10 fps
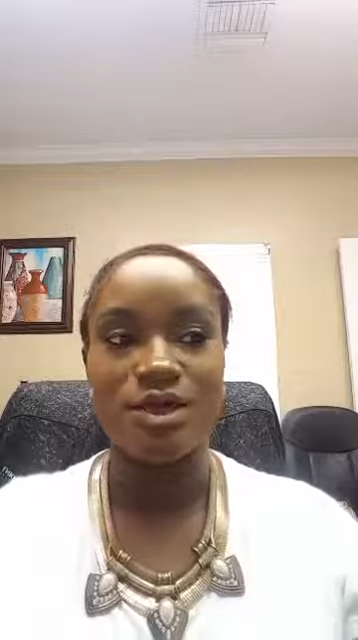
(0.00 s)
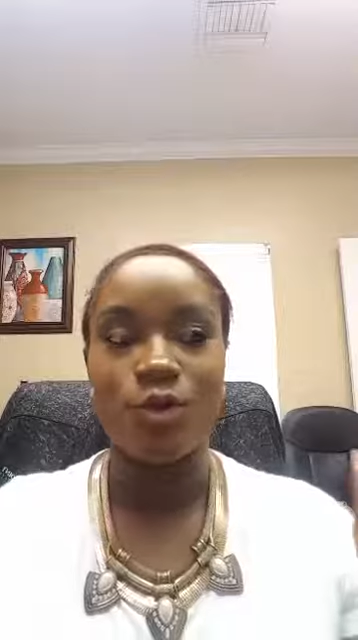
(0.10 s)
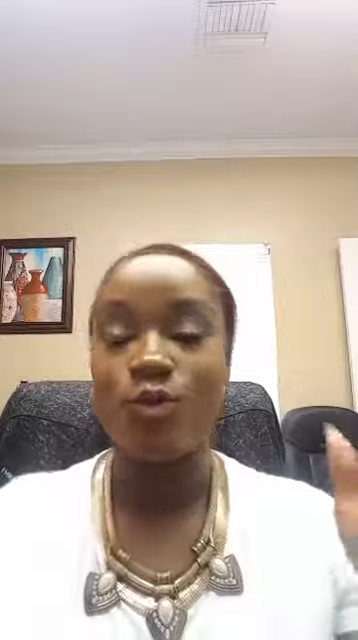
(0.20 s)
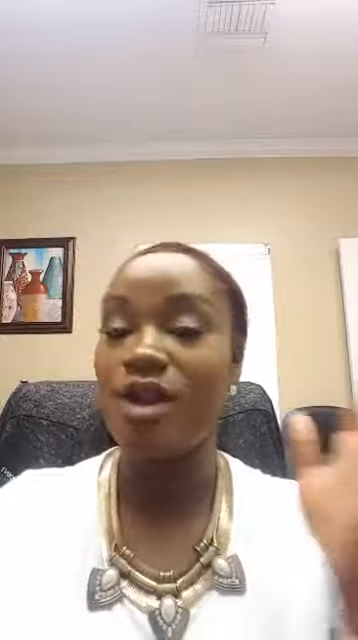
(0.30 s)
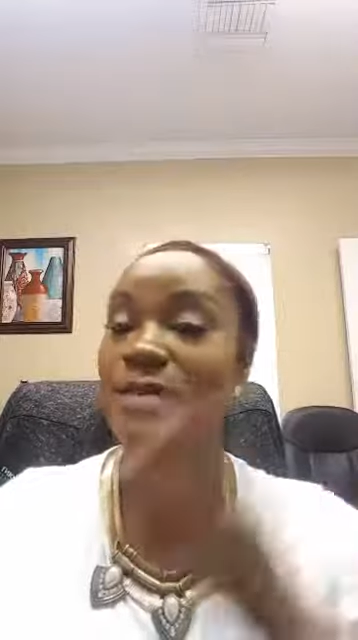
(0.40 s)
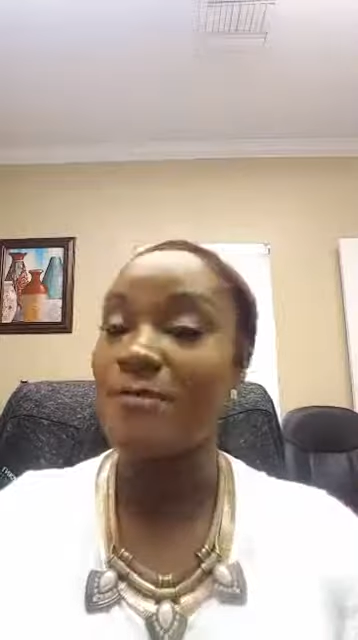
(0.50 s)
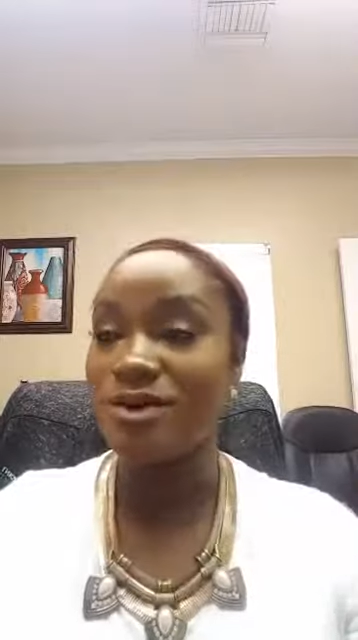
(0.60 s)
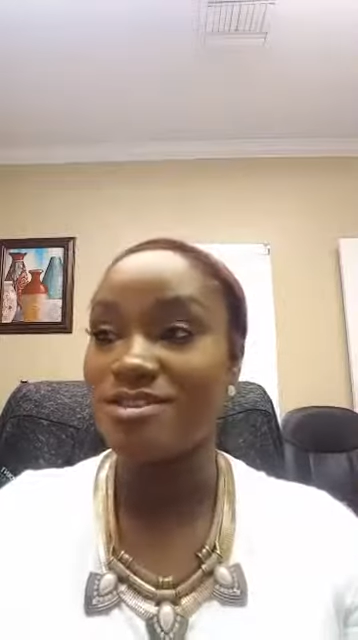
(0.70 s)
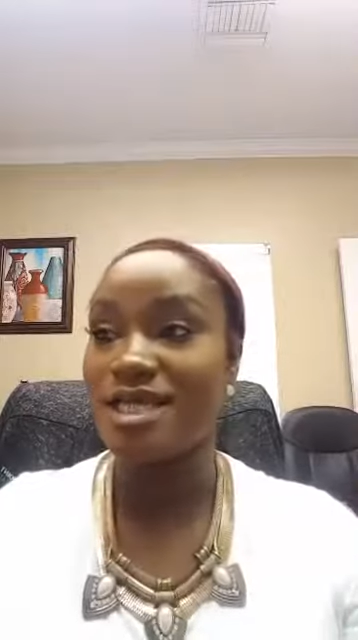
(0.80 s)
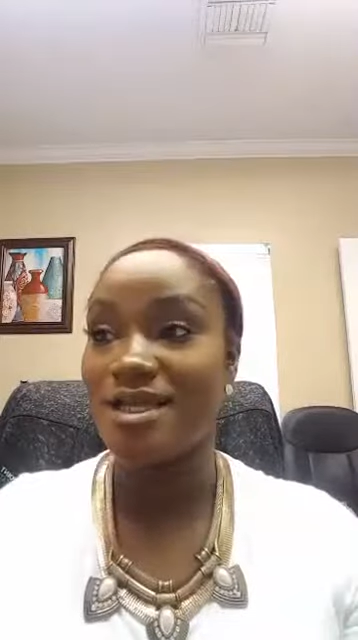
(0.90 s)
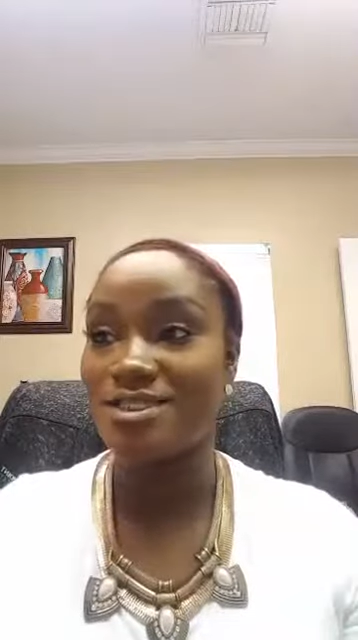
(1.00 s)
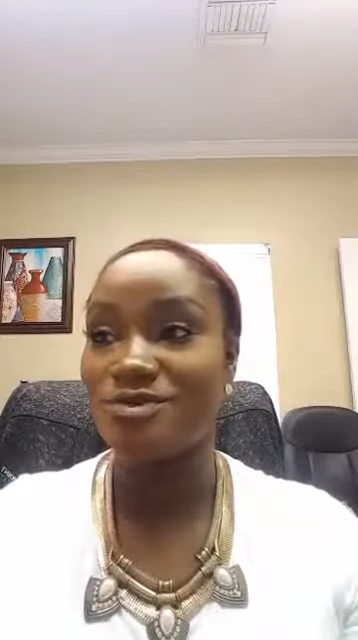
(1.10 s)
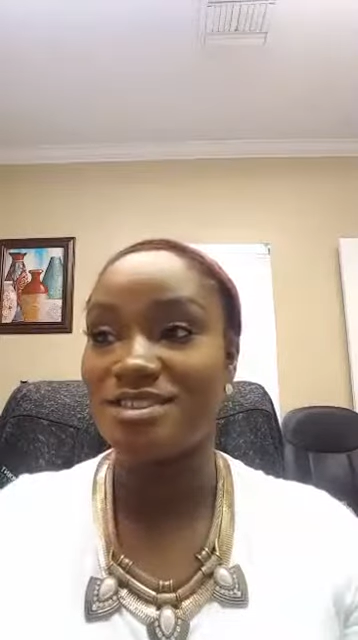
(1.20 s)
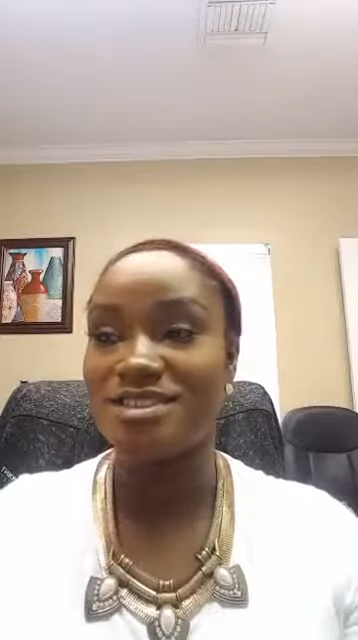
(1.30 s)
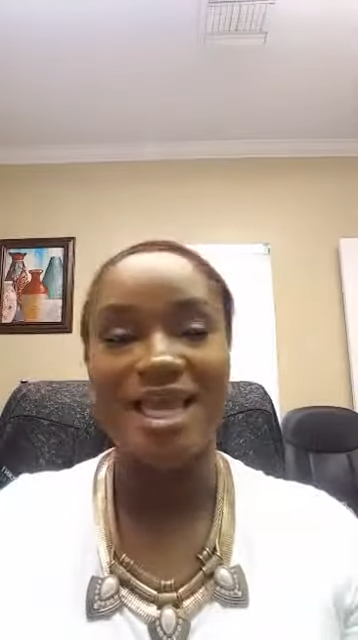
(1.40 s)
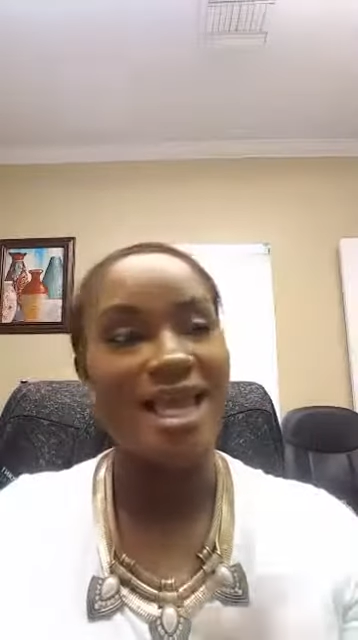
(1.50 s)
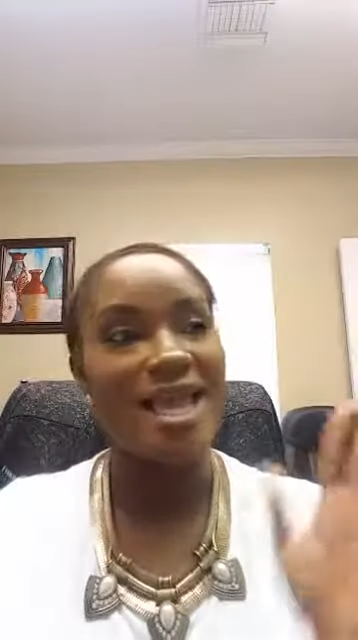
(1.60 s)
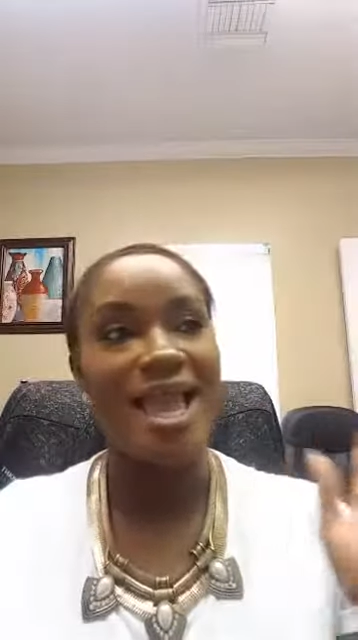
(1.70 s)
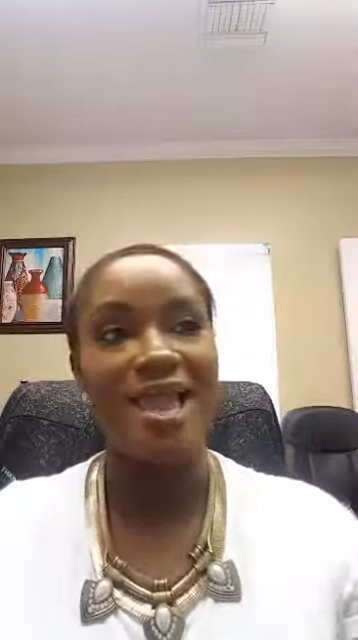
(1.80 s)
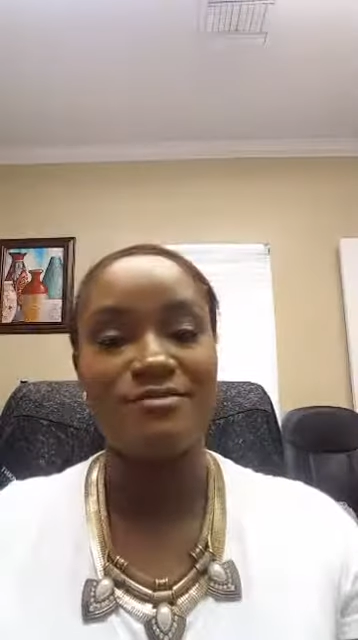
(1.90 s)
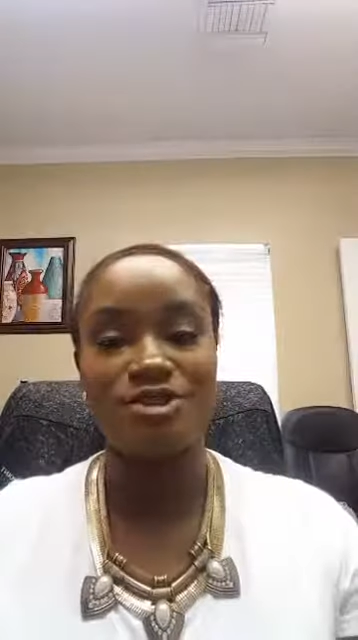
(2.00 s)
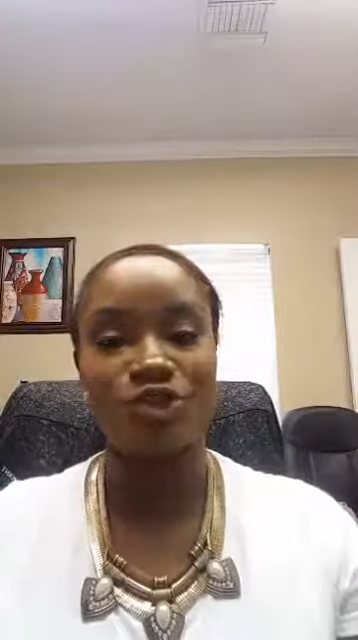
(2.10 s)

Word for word: One of my personalities would say, "Hey,